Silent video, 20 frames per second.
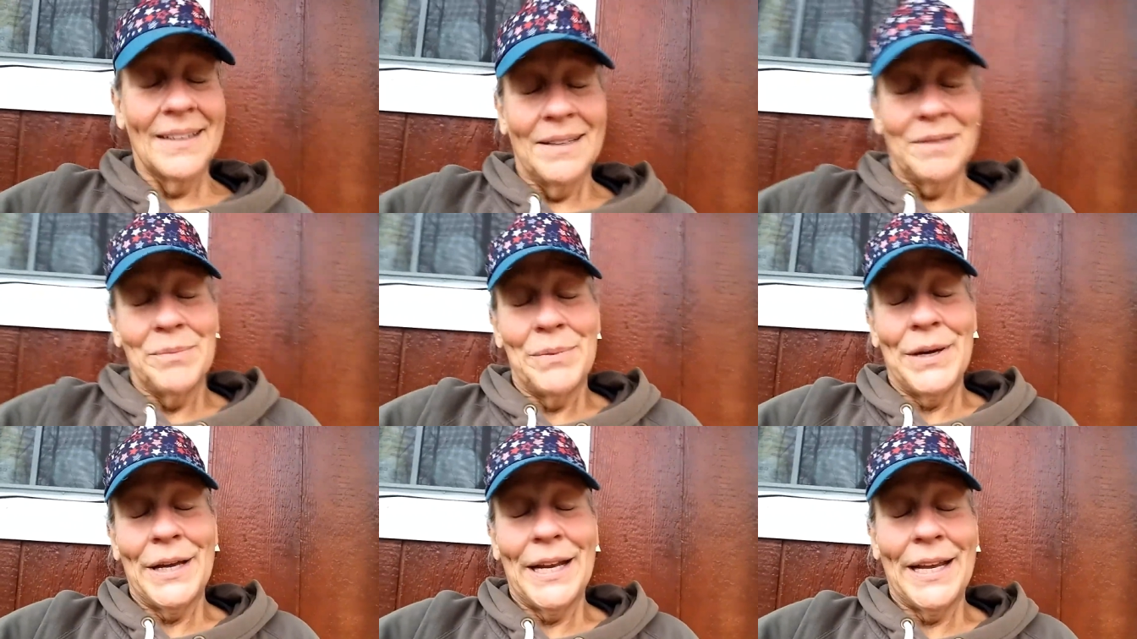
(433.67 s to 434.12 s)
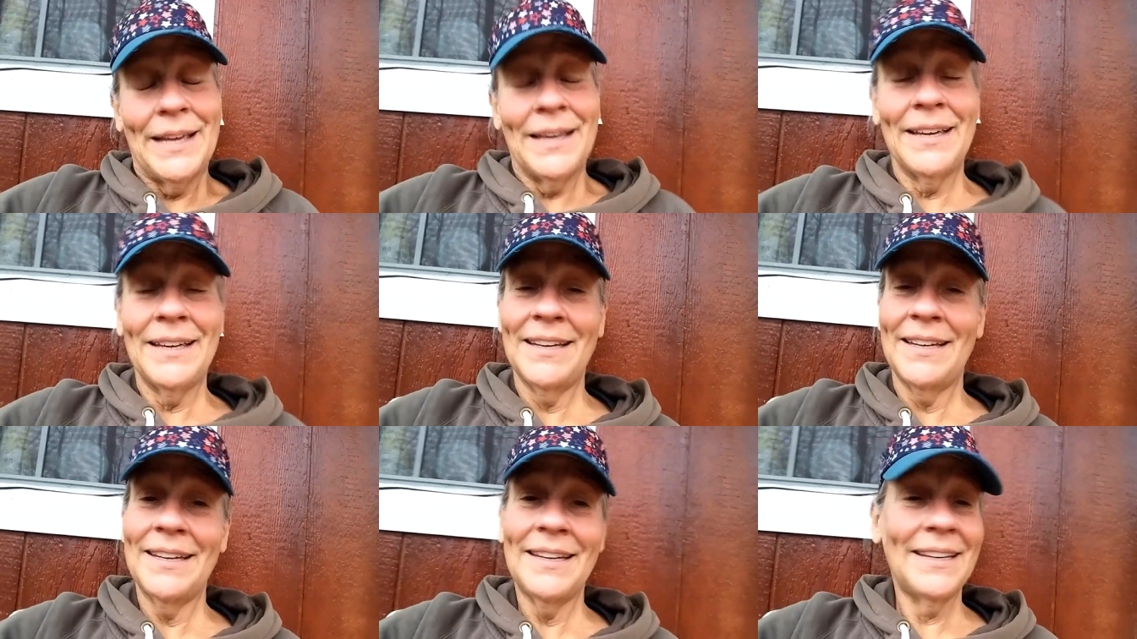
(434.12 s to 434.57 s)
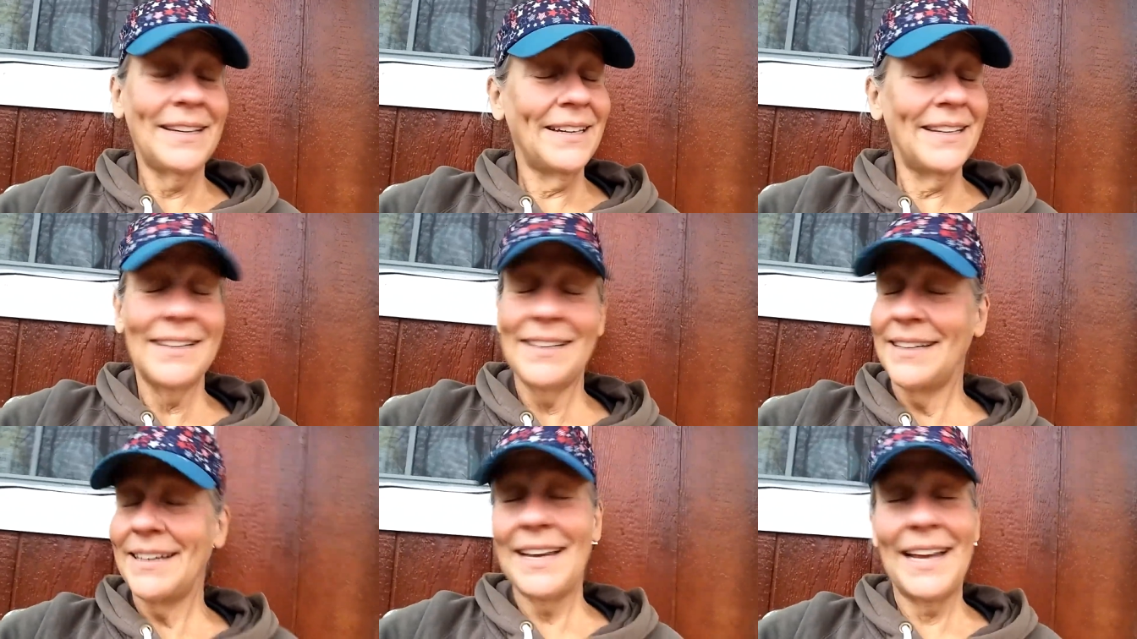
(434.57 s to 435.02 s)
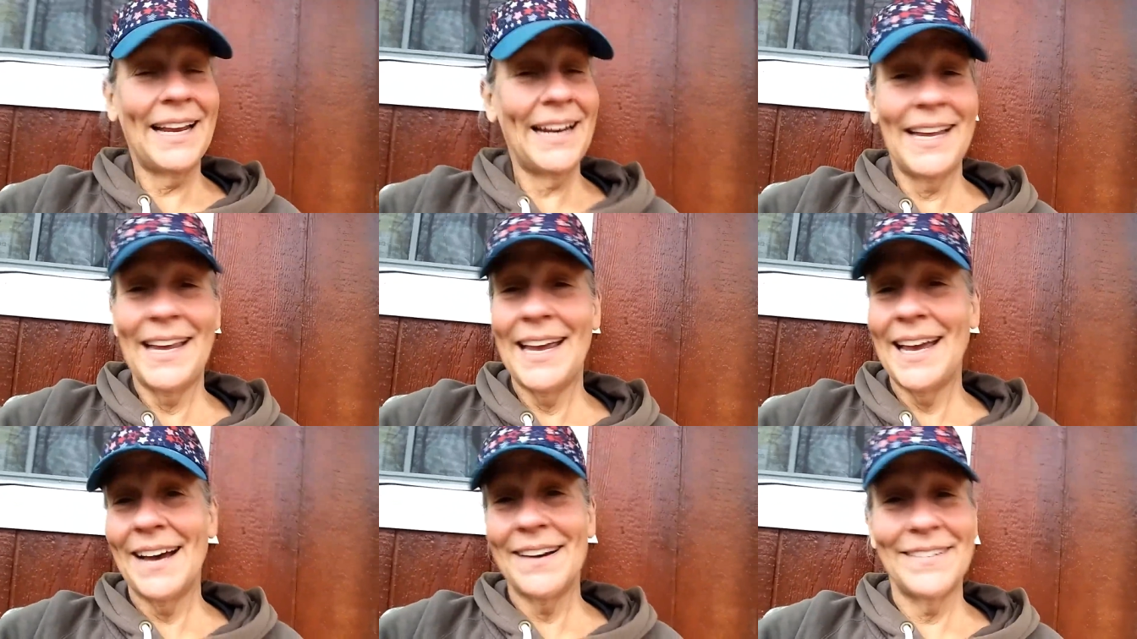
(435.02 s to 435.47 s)
But
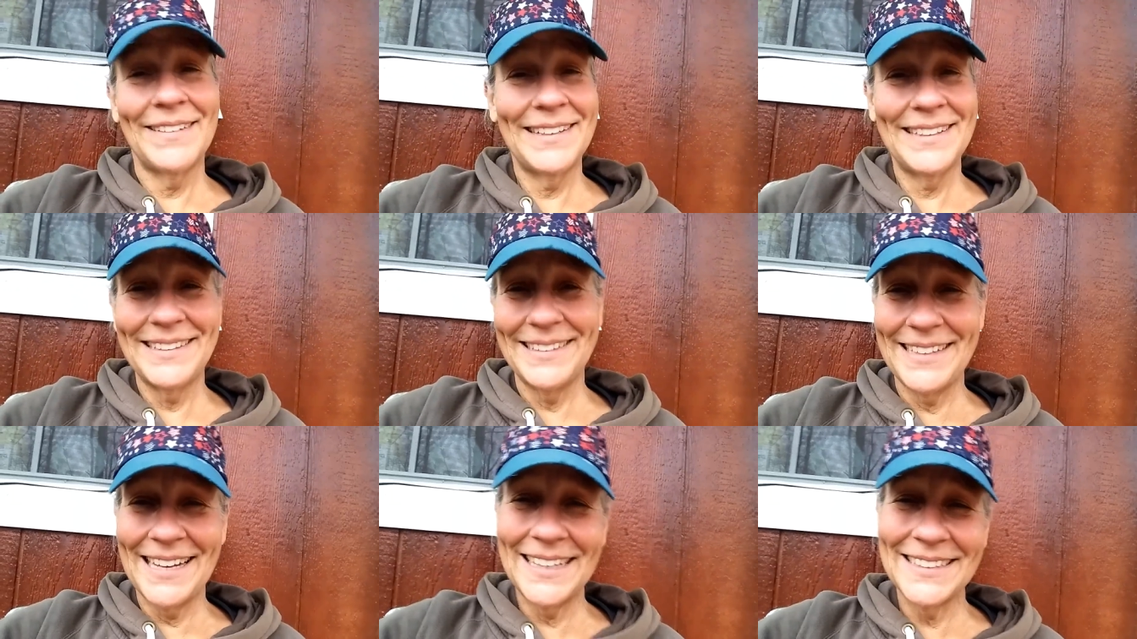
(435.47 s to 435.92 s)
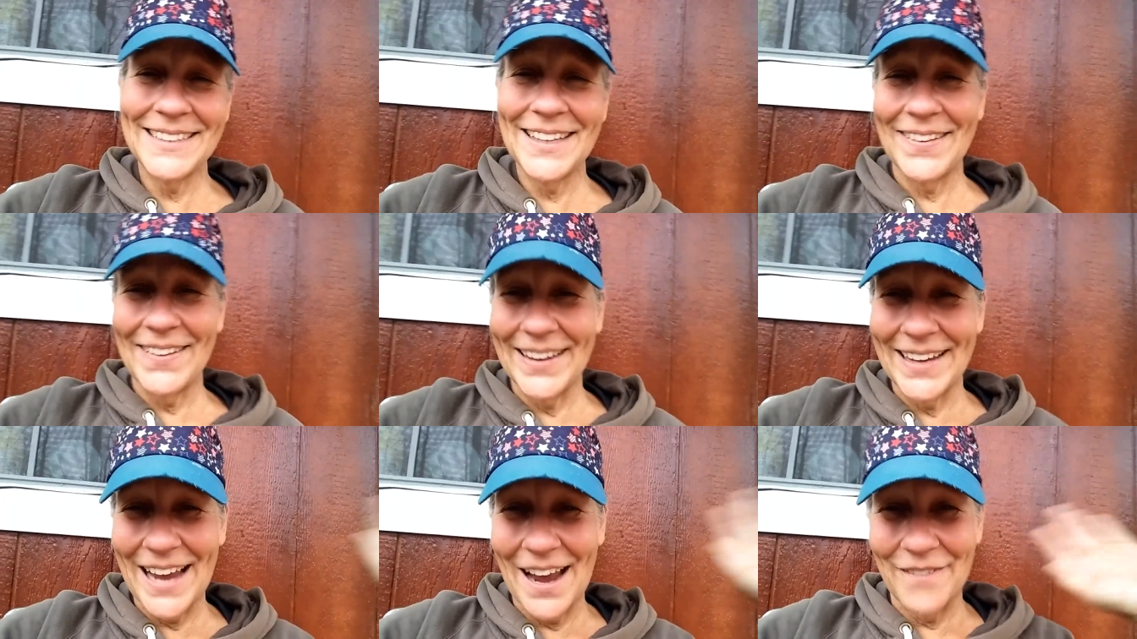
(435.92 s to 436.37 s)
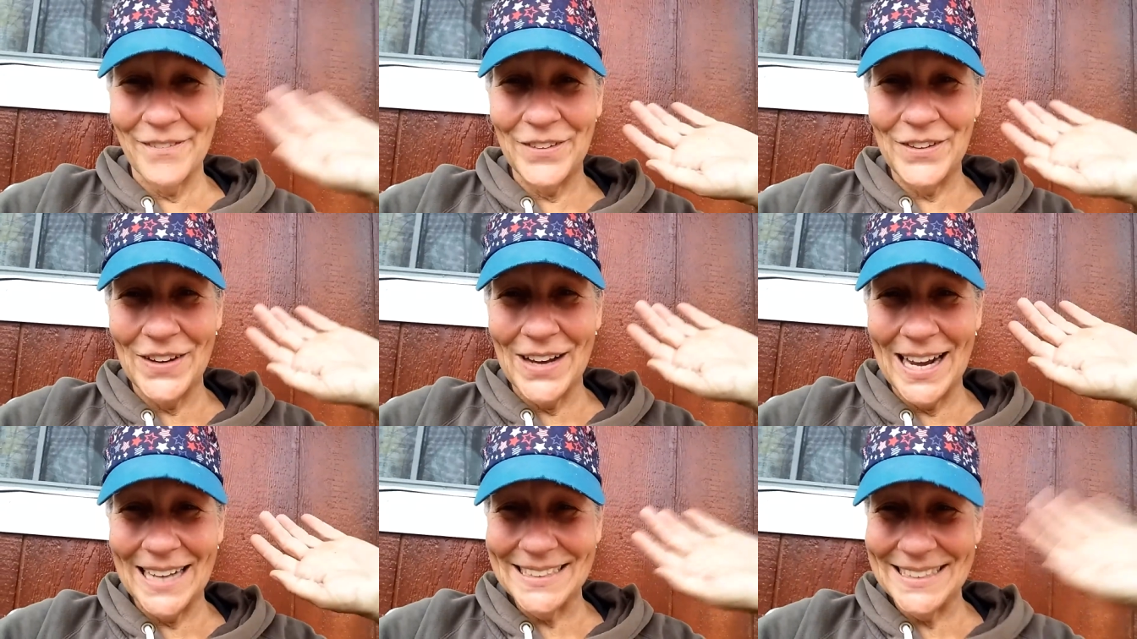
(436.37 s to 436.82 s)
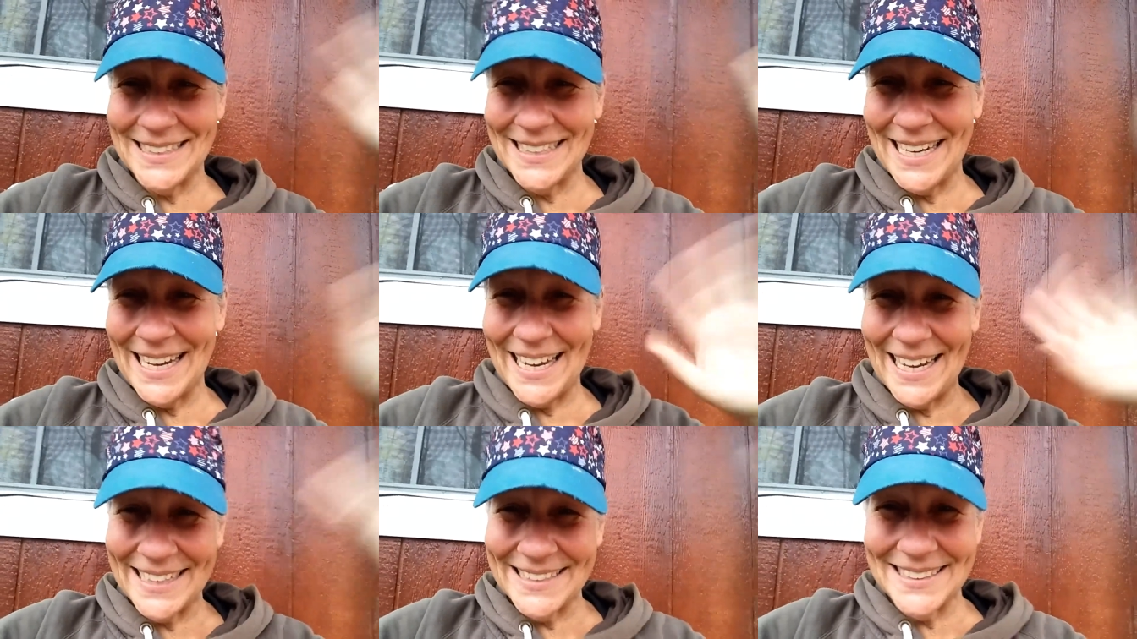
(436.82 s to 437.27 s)
anyhow, that's all I got for you guys
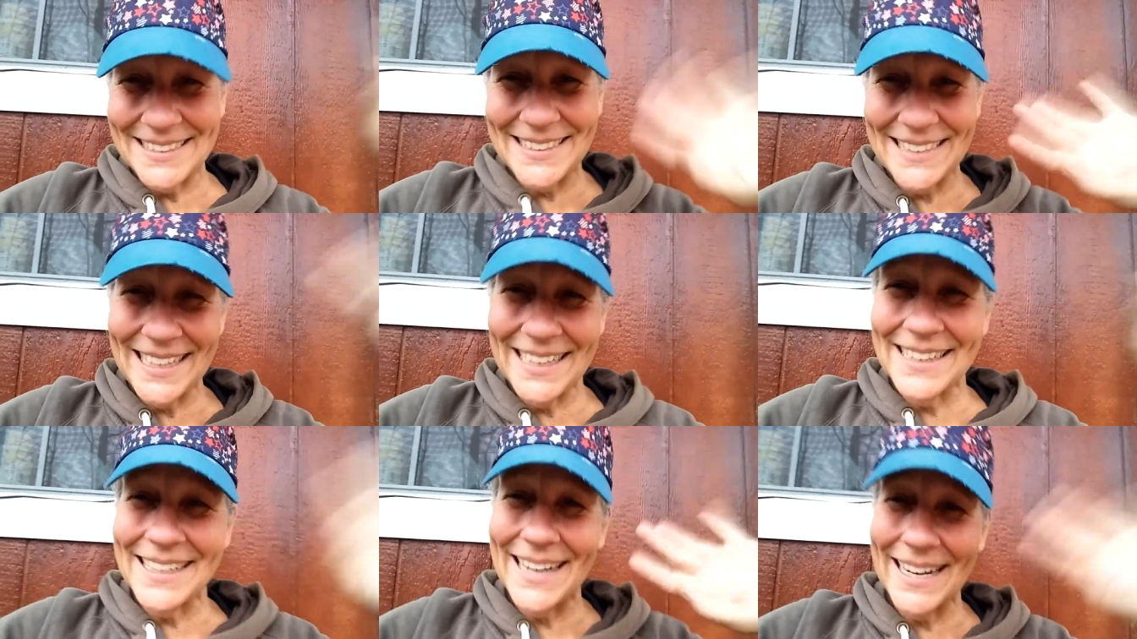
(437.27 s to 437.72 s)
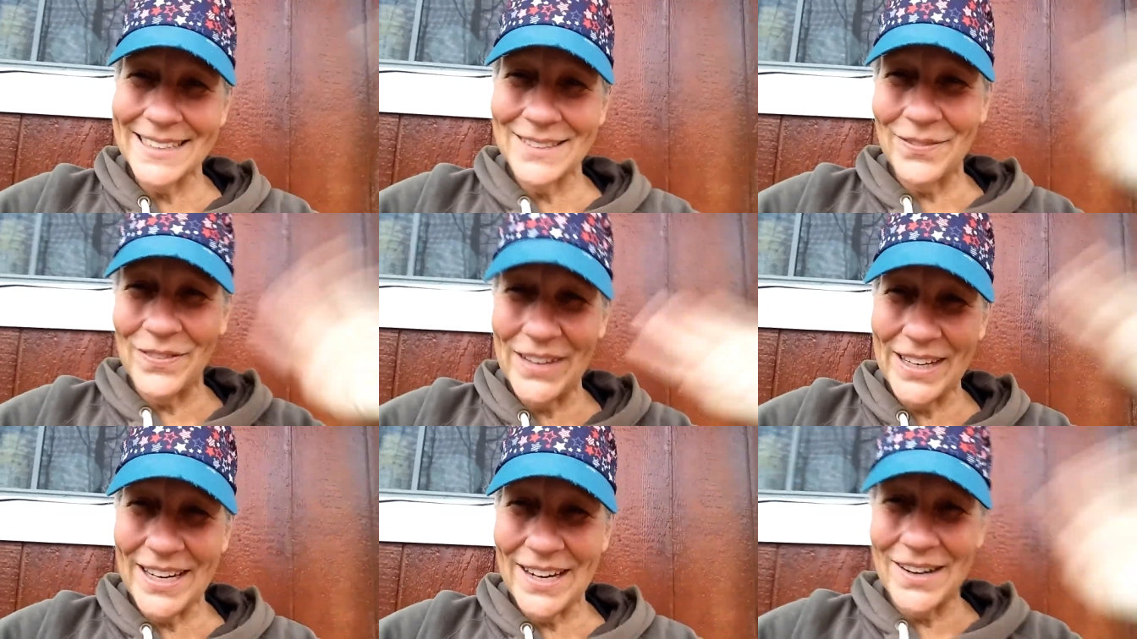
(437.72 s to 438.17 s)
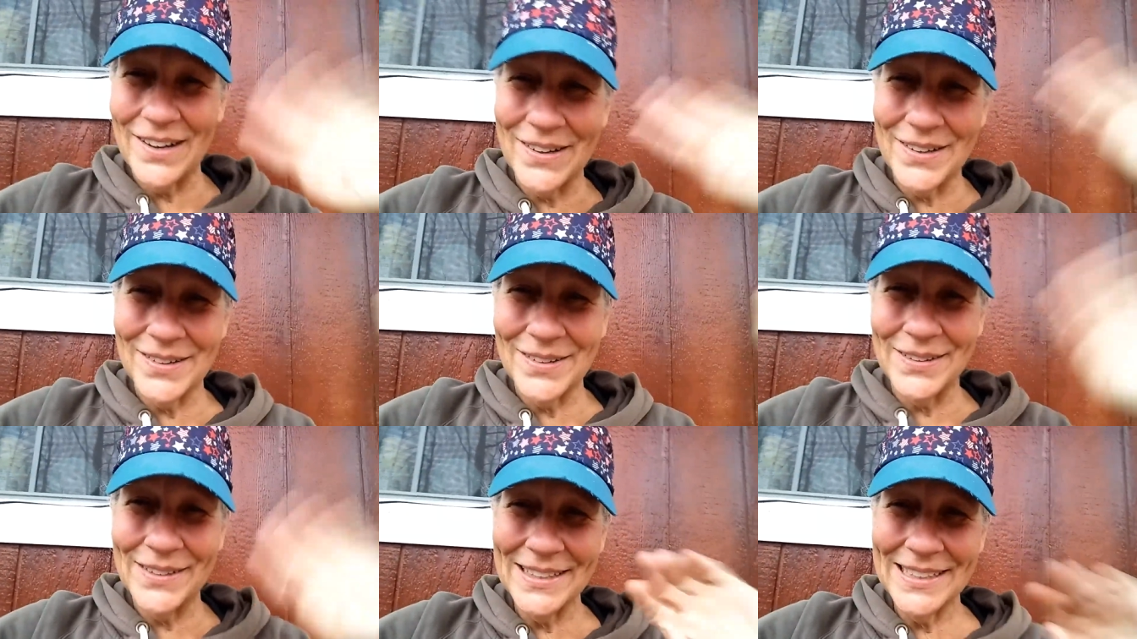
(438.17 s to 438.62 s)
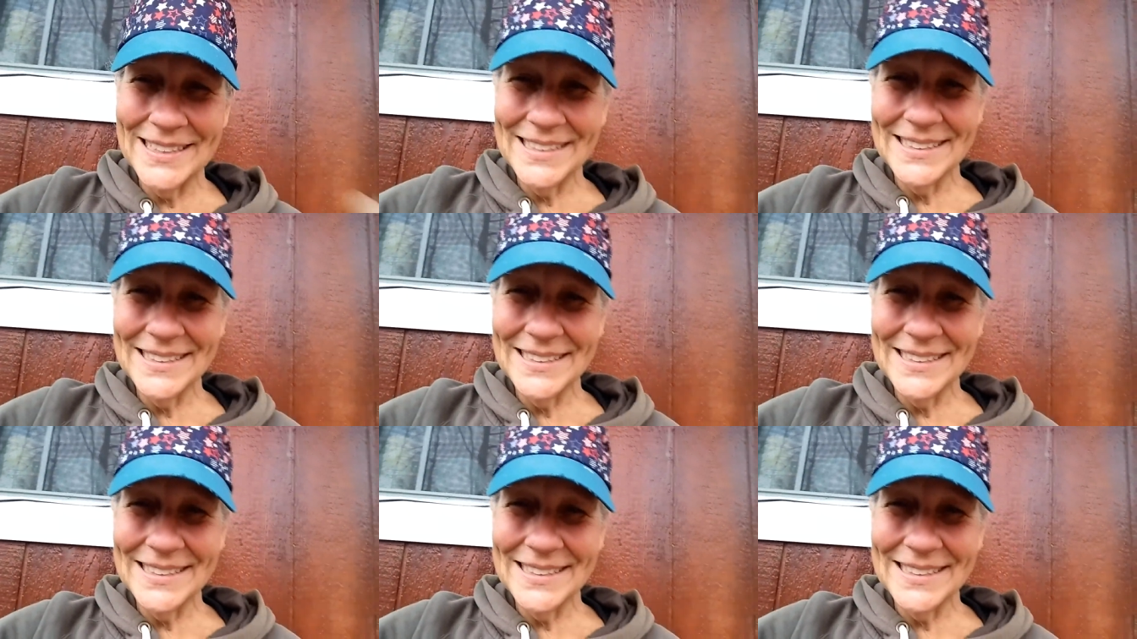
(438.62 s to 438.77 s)
today. See you in the next video.